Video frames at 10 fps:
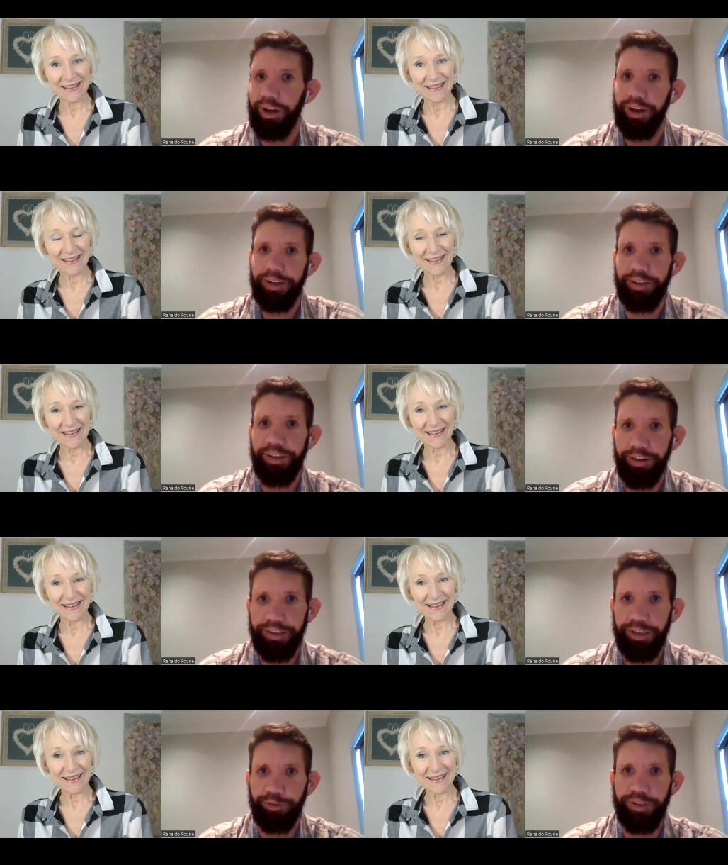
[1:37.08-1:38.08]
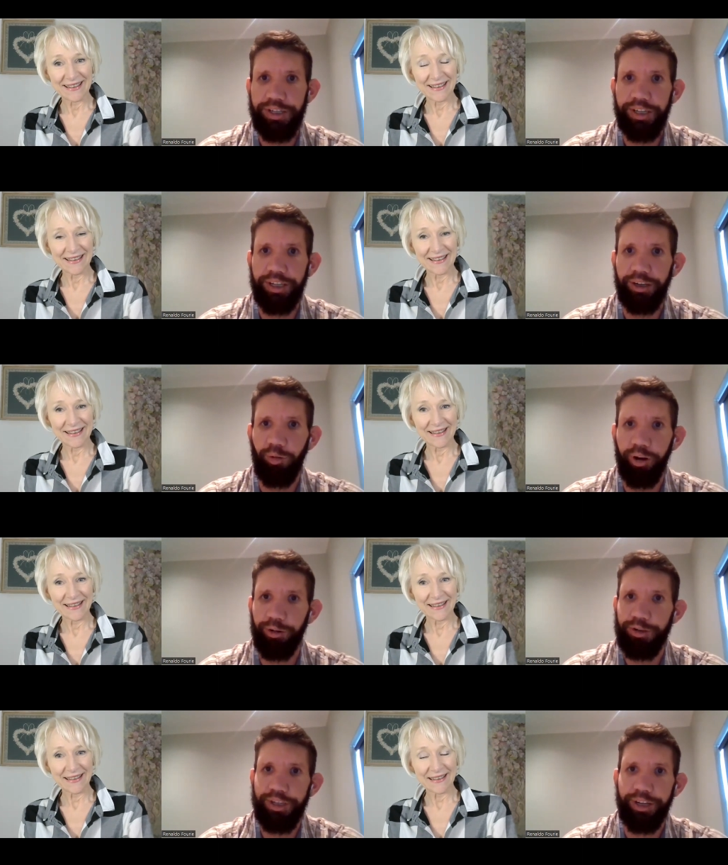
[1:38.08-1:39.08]
Speaker 1: i like the idea of distilling why
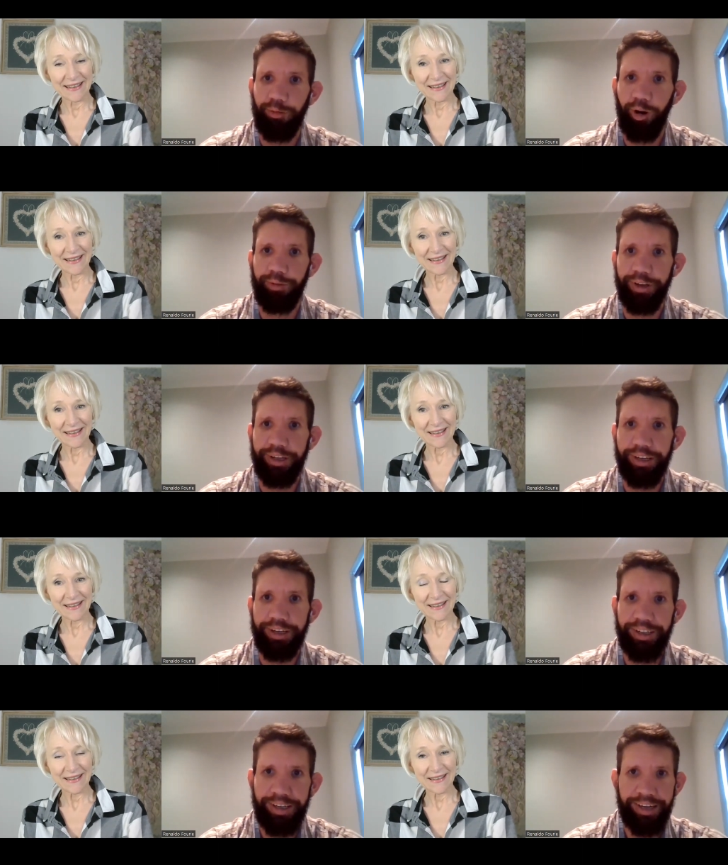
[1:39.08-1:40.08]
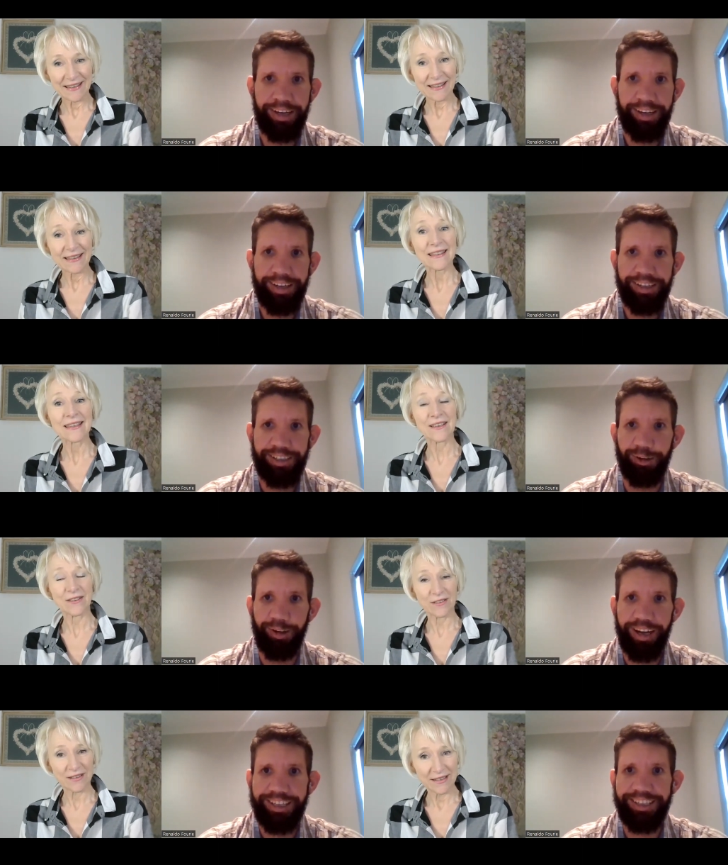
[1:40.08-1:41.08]
not study winemaking so
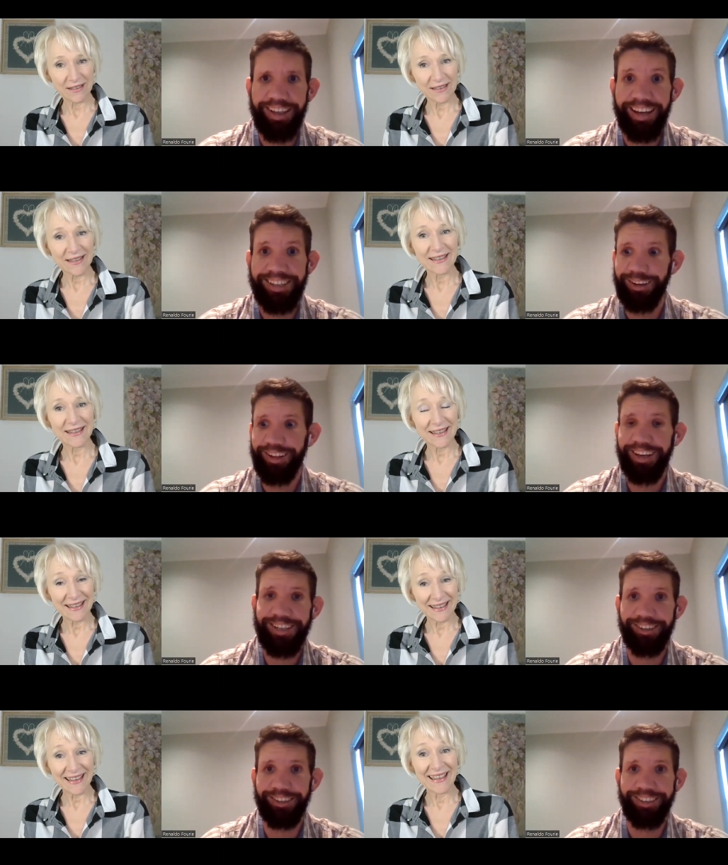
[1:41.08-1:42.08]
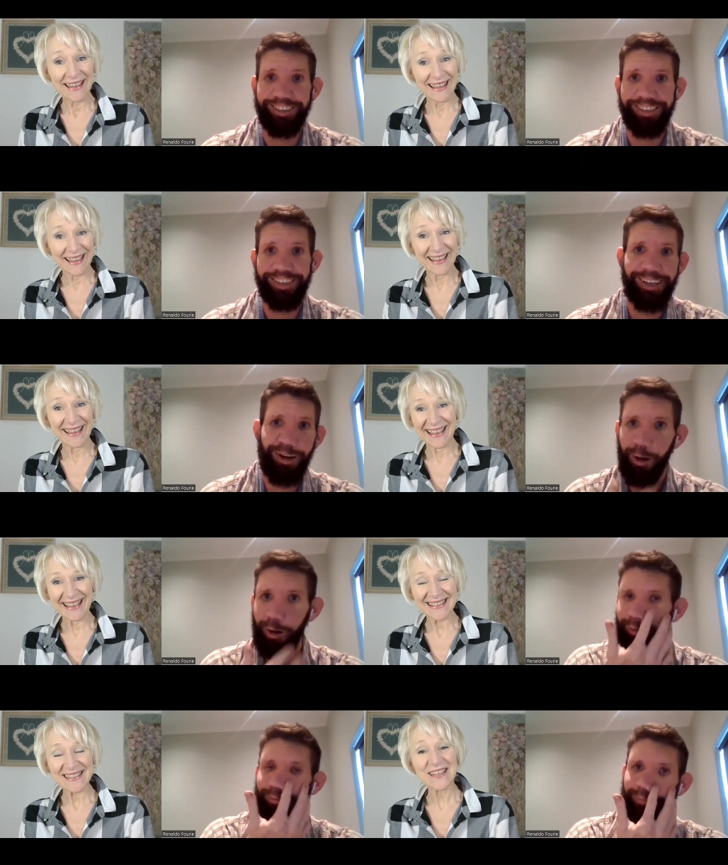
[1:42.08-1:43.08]
oh. that's that's how that started
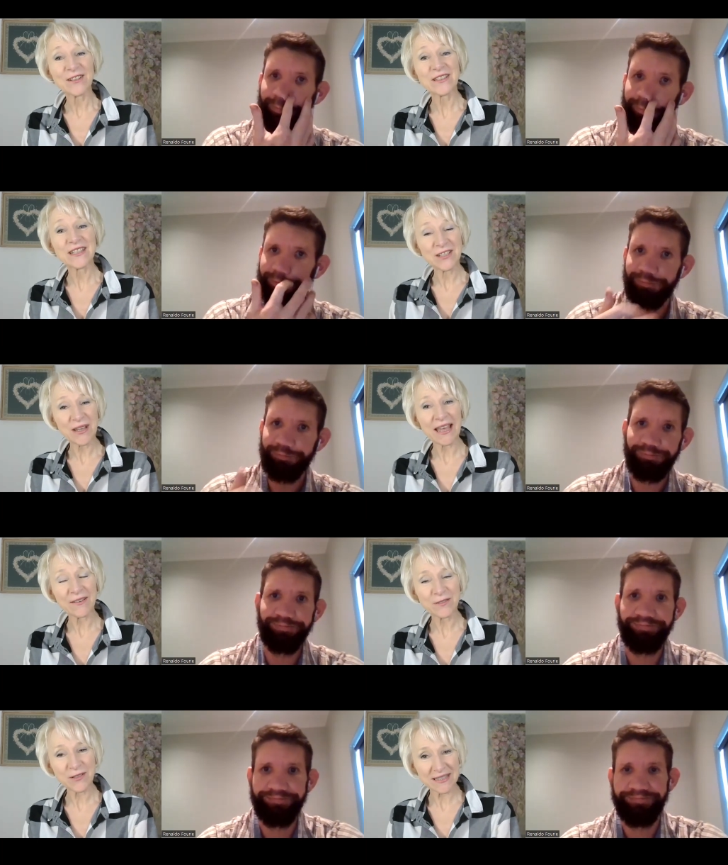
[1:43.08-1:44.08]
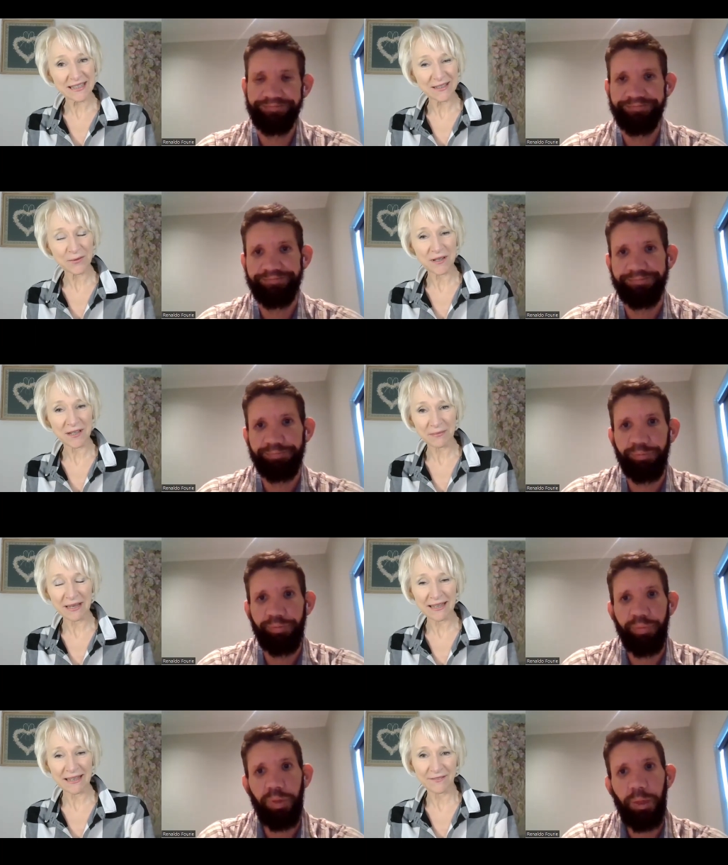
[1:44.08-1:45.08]
Speaker 2: so did you have to study
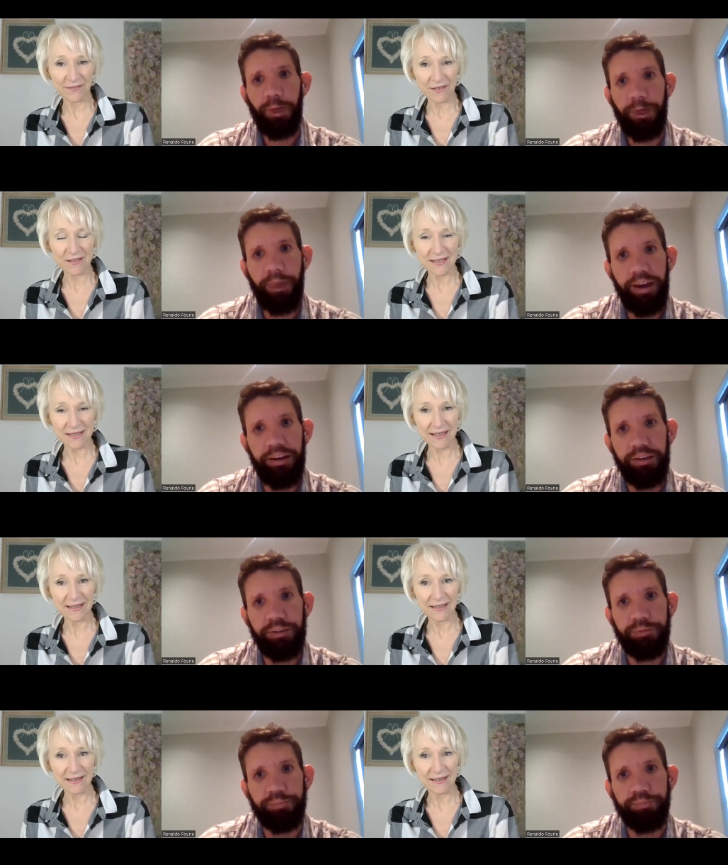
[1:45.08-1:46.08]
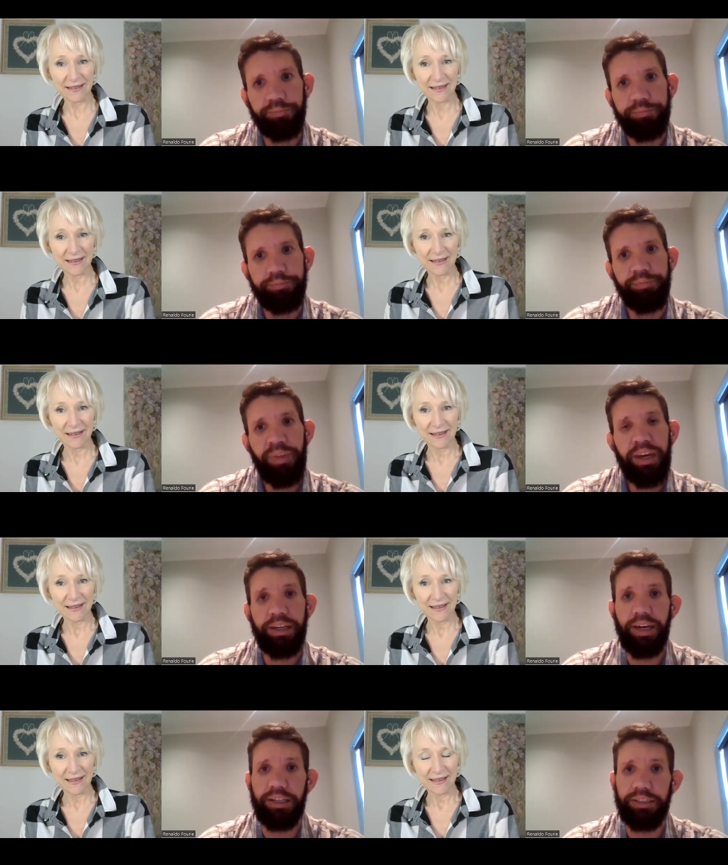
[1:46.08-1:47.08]
winemaking first then
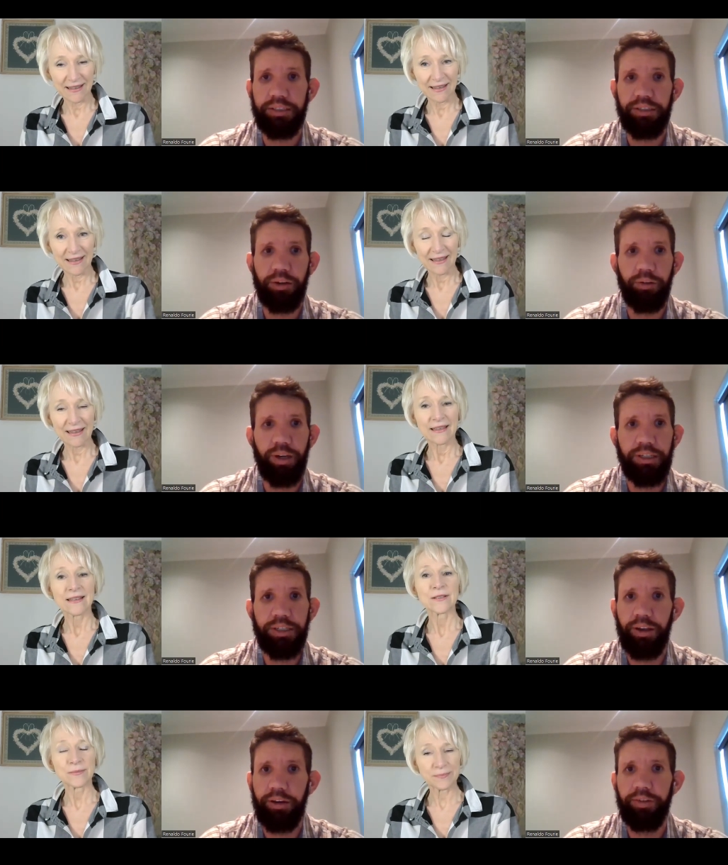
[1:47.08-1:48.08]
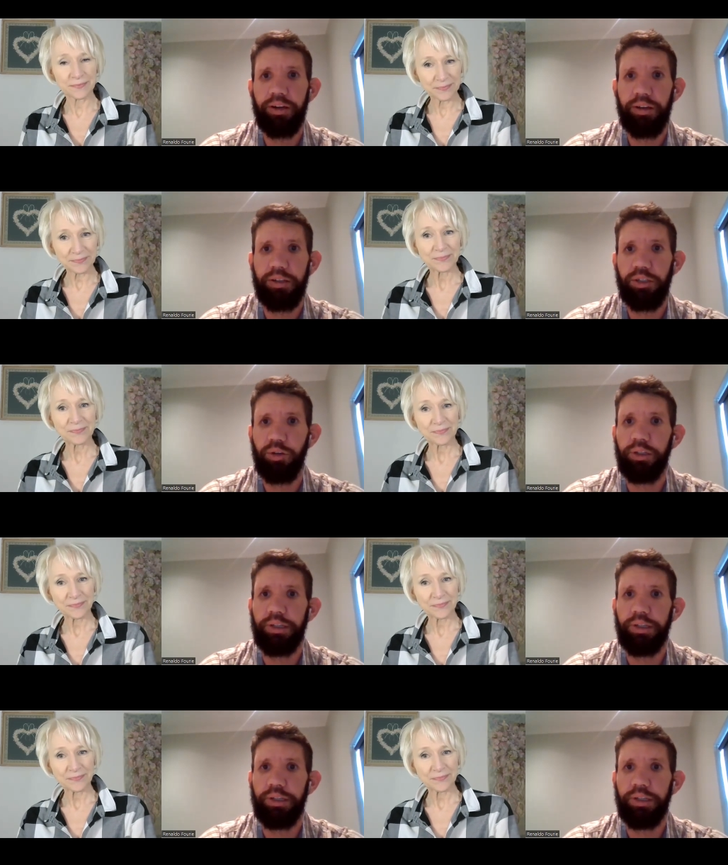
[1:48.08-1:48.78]
Speaker 1: Yes. So in South Africa, there's not